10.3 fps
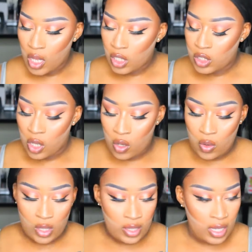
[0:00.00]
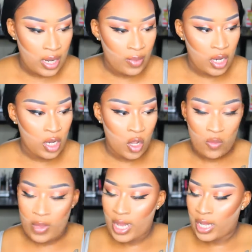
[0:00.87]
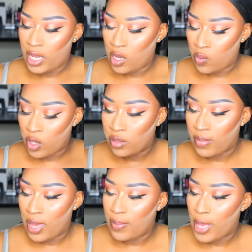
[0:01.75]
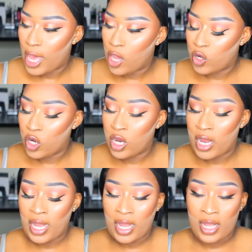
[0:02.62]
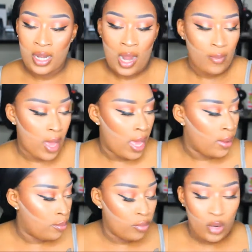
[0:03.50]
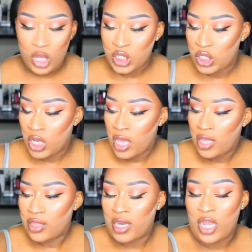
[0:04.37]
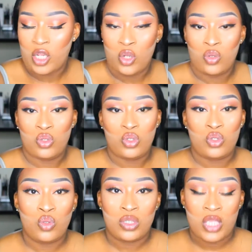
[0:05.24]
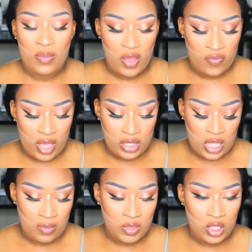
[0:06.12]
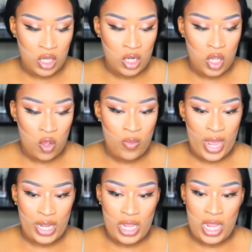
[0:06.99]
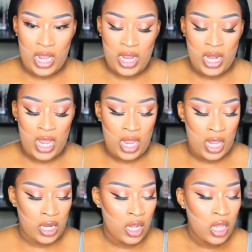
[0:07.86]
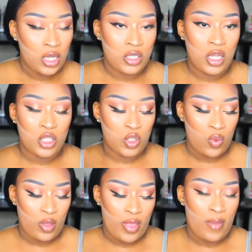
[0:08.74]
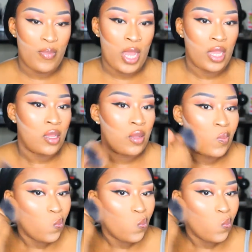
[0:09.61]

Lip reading: So then I'm going to go back in with my powder and my brush that I used to set my face. I'm just going to go back in and dust away that bake.